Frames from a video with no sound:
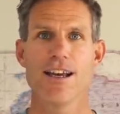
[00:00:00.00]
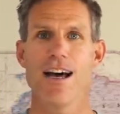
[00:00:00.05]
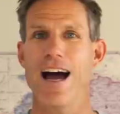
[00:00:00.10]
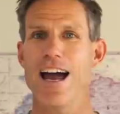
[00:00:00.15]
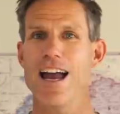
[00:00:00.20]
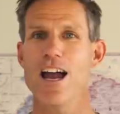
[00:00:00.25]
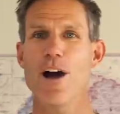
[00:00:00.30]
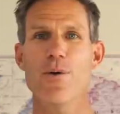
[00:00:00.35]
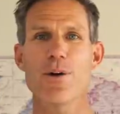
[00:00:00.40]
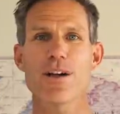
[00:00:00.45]

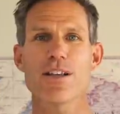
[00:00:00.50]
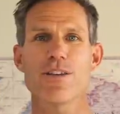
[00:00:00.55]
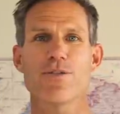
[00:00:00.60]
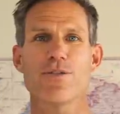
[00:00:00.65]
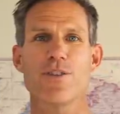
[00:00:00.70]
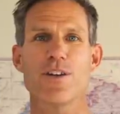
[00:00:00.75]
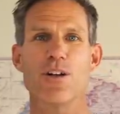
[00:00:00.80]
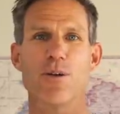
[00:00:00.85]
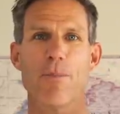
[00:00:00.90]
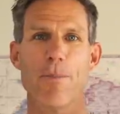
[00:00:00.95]
I always
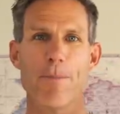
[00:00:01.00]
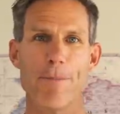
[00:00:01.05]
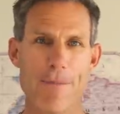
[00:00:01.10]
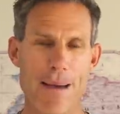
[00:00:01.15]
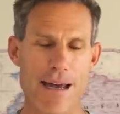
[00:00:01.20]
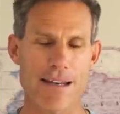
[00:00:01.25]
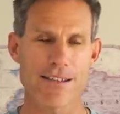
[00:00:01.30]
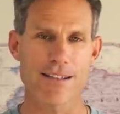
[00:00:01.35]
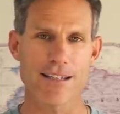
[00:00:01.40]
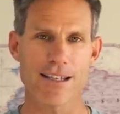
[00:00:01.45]
feel
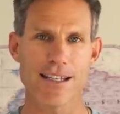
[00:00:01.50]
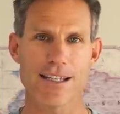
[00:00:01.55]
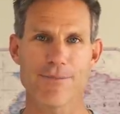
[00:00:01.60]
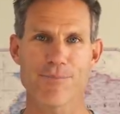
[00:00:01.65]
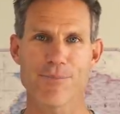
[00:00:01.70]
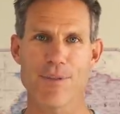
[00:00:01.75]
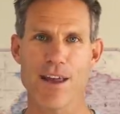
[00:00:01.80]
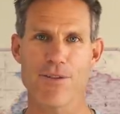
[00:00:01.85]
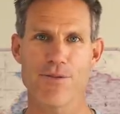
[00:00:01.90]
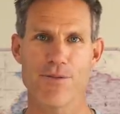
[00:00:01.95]

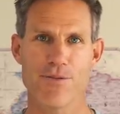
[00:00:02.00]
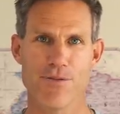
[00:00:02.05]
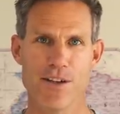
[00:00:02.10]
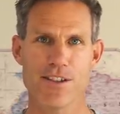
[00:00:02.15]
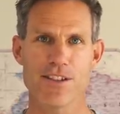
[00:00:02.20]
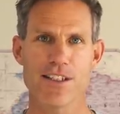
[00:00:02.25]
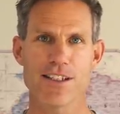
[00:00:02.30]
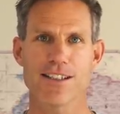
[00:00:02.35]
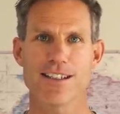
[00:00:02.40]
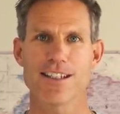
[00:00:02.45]
mentally and
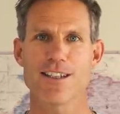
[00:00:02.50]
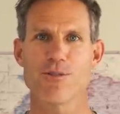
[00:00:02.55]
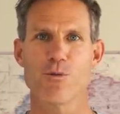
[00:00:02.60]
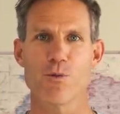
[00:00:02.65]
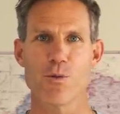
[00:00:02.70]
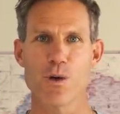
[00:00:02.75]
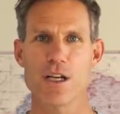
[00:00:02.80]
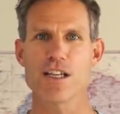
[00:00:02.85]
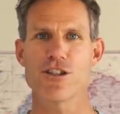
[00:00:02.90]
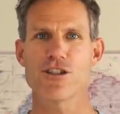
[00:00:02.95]
physically
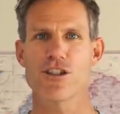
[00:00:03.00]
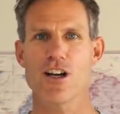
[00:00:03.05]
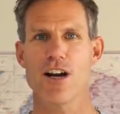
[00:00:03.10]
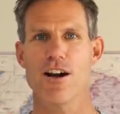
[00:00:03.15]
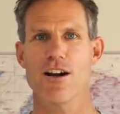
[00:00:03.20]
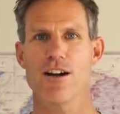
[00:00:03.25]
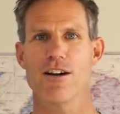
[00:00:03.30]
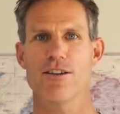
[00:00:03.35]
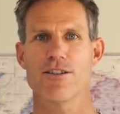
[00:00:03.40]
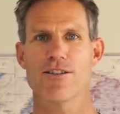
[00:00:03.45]

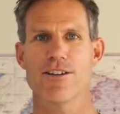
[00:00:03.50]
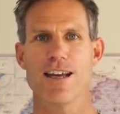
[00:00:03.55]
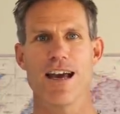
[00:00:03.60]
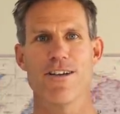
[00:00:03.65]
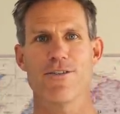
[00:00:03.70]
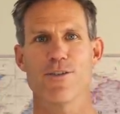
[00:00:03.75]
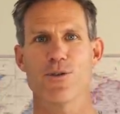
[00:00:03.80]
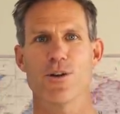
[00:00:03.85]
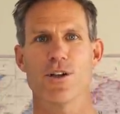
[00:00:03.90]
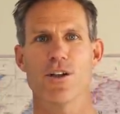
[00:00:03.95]
recharged
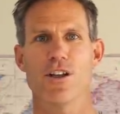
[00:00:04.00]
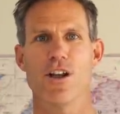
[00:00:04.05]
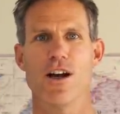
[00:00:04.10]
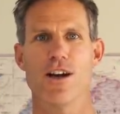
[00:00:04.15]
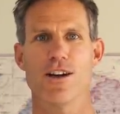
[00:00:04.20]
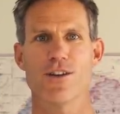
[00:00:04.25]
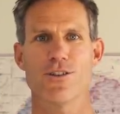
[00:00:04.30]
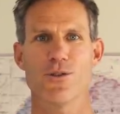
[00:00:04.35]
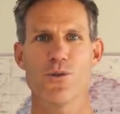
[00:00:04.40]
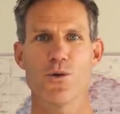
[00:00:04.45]
after a
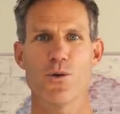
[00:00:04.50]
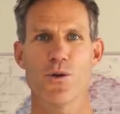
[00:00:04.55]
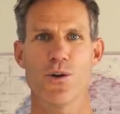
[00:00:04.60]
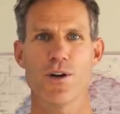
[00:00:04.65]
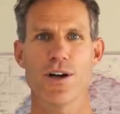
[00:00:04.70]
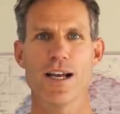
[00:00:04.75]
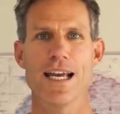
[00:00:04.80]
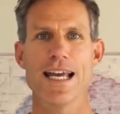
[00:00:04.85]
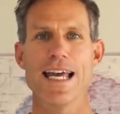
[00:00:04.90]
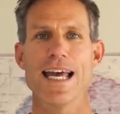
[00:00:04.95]
long
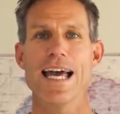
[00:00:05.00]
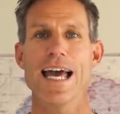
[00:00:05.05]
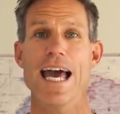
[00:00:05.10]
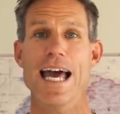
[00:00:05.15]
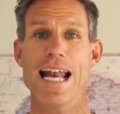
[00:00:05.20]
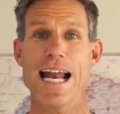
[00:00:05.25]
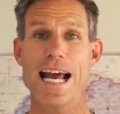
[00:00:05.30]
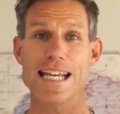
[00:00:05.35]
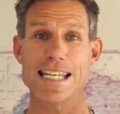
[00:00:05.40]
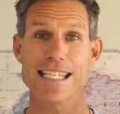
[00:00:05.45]
tour,
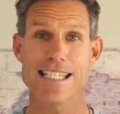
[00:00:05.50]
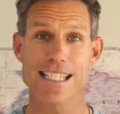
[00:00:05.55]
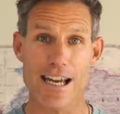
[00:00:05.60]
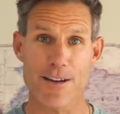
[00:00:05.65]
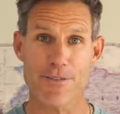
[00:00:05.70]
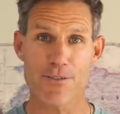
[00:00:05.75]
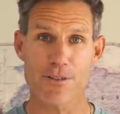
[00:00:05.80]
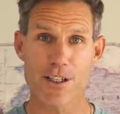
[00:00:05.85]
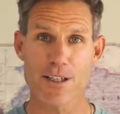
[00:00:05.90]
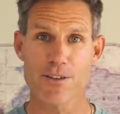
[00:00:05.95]
and I
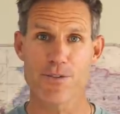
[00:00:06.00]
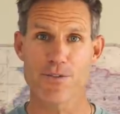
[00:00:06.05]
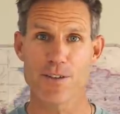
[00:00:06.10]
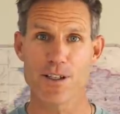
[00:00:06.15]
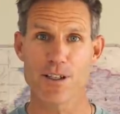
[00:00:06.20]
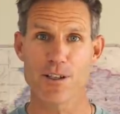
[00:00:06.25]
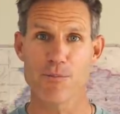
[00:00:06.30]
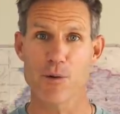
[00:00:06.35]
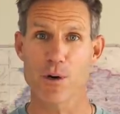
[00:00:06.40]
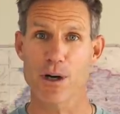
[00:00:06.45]
definitely
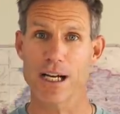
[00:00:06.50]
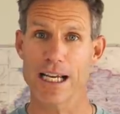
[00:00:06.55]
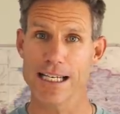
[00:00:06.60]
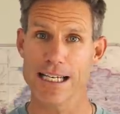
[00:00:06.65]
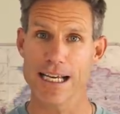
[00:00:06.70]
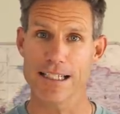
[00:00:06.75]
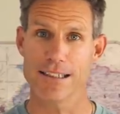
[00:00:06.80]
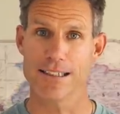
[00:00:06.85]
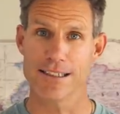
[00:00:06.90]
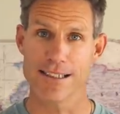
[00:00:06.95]
feel more
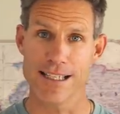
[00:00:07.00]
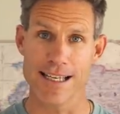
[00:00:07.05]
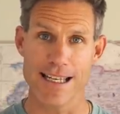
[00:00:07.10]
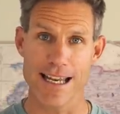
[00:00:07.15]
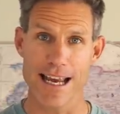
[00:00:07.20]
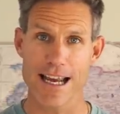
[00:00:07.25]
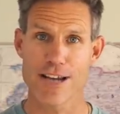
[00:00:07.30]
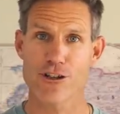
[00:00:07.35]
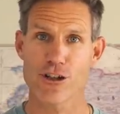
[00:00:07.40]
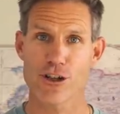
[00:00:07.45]
connected to
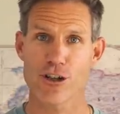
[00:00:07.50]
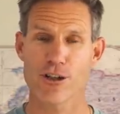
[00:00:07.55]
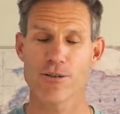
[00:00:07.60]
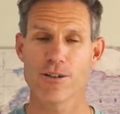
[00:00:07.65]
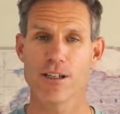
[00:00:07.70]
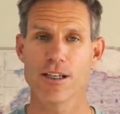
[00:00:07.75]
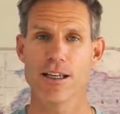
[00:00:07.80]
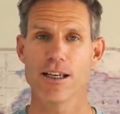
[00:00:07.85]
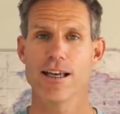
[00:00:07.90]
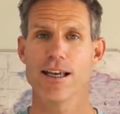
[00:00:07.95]

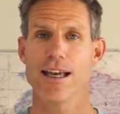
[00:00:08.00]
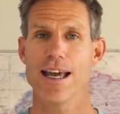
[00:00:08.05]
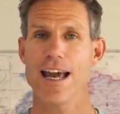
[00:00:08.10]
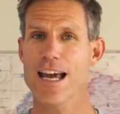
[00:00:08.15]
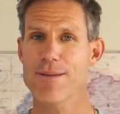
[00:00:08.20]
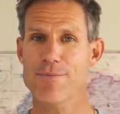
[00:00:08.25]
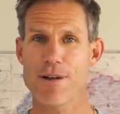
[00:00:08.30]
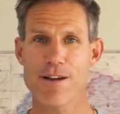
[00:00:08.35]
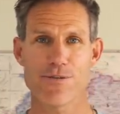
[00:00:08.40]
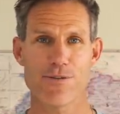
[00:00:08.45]
nature
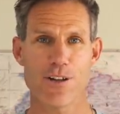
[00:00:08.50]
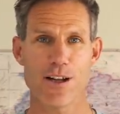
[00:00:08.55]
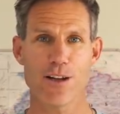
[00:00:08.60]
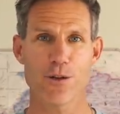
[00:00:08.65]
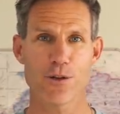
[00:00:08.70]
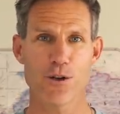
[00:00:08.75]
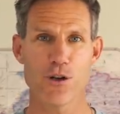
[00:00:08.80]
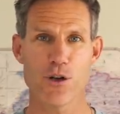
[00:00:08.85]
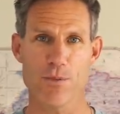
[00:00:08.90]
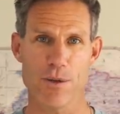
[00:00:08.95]
and my
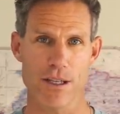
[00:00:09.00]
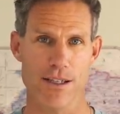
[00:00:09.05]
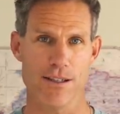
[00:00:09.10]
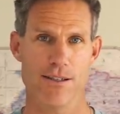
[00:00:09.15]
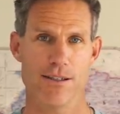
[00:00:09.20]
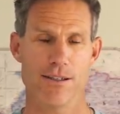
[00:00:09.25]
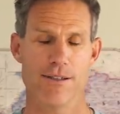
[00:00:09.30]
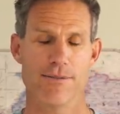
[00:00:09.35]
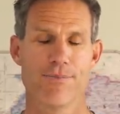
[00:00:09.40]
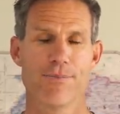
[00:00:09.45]
fellow
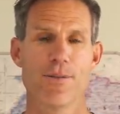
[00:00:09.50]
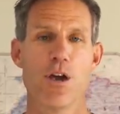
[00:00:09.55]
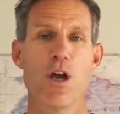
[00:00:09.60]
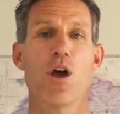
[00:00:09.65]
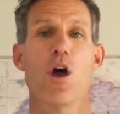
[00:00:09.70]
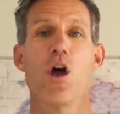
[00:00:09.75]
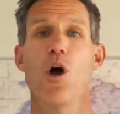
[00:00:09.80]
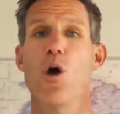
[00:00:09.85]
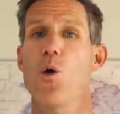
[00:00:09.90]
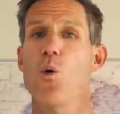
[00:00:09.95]
humans.
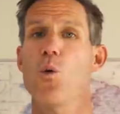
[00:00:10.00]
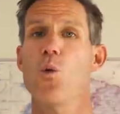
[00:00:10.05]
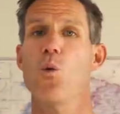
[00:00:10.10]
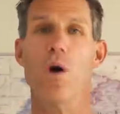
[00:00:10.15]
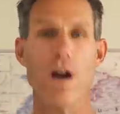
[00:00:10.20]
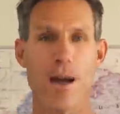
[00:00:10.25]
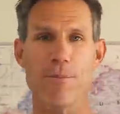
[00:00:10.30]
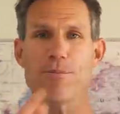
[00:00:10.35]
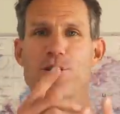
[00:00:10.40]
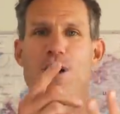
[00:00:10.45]

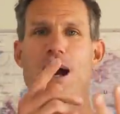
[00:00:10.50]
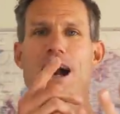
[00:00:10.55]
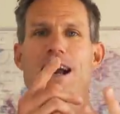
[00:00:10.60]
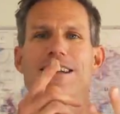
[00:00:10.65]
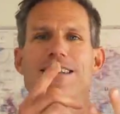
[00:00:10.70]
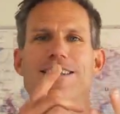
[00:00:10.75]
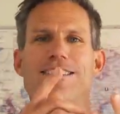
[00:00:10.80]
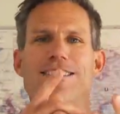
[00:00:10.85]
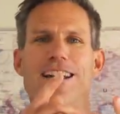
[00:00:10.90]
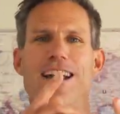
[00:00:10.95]
What I'm
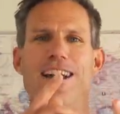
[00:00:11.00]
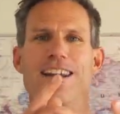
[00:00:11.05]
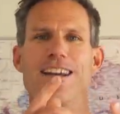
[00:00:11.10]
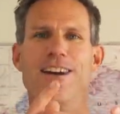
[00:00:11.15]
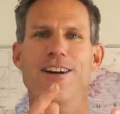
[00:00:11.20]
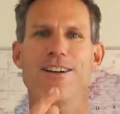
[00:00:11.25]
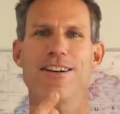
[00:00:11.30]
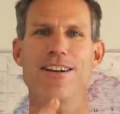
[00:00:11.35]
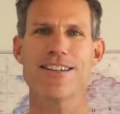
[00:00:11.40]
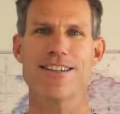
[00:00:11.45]
trying to say
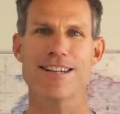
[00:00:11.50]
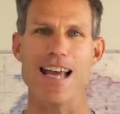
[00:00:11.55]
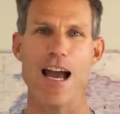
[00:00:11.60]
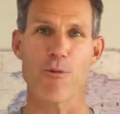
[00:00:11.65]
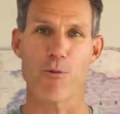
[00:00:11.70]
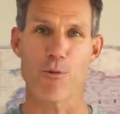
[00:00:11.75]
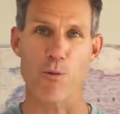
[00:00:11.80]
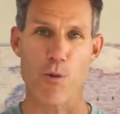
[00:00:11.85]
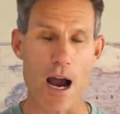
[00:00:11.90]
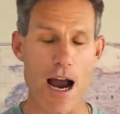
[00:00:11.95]
here is
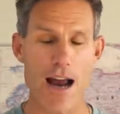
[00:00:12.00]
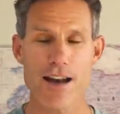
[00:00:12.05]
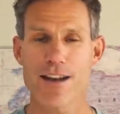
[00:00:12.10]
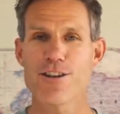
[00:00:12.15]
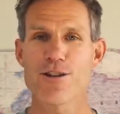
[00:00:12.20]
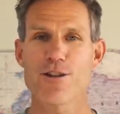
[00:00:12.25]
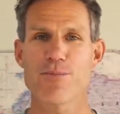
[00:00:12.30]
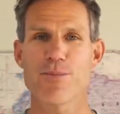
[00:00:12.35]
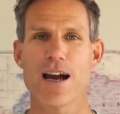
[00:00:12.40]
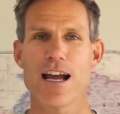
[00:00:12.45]
that
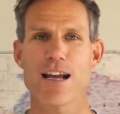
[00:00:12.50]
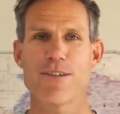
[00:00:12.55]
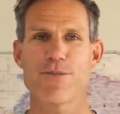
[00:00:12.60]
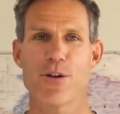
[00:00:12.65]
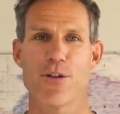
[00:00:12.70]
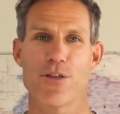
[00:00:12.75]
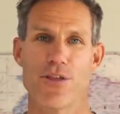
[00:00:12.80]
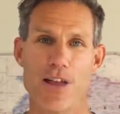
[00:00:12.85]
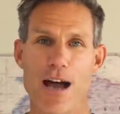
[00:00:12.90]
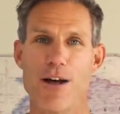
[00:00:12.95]
riding your bike
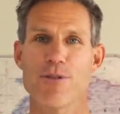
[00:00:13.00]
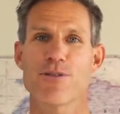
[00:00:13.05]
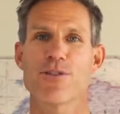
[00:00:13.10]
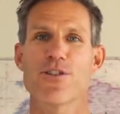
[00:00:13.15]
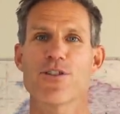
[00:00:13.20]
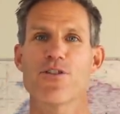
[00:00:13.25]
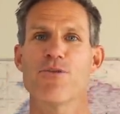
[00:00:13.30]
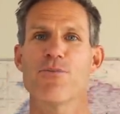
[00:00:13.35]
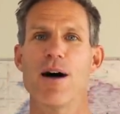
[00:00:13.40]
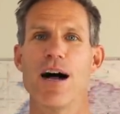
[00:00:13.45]
for
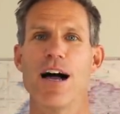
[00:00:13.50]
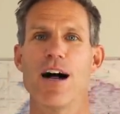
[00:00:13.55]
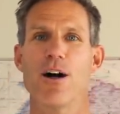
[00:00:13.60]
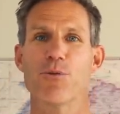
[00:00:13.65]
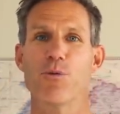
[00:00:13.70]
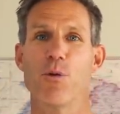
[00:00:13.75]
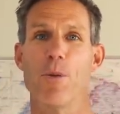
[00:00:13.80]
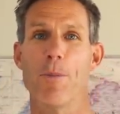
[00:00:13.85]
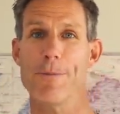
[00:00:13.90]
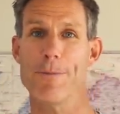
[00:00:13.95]
thousands of
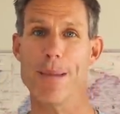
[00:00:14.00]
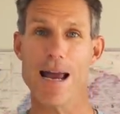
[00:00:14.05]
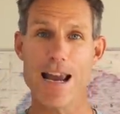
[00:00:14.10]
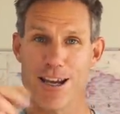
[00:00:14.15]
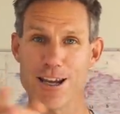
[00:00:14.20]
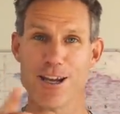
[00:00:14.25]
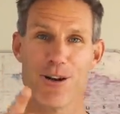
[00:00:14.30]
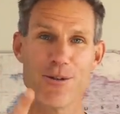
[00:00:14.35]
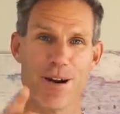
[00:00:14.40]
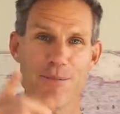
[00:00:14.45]
miles will
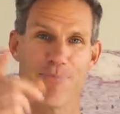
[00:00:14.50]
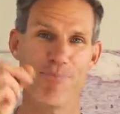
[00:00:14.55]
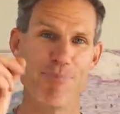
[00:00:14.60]
make you a